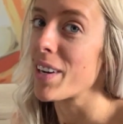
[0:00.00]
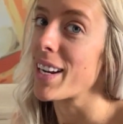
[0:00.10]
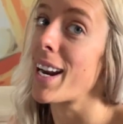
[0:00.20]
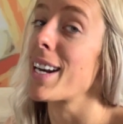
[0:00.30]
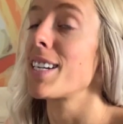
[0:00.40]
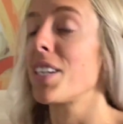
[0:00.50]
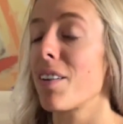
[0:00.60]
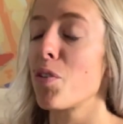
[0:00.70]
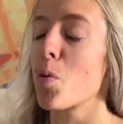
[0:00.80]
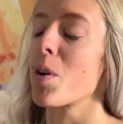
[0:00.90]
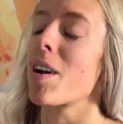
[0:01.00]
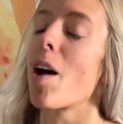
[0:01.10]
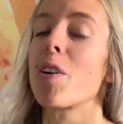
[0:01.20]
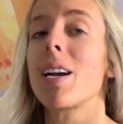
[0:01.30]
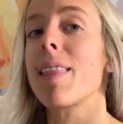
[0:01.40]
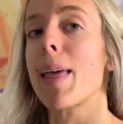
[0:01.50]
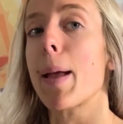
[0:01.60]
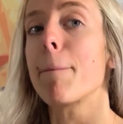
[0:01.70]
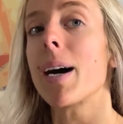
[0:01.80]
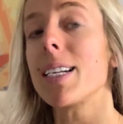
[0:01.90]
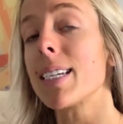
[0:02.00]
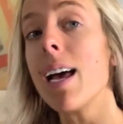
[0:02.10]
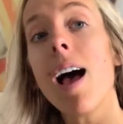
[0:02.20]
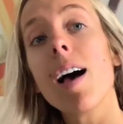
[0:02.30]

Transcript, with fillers: and again, I didn't give you a workout or anything, but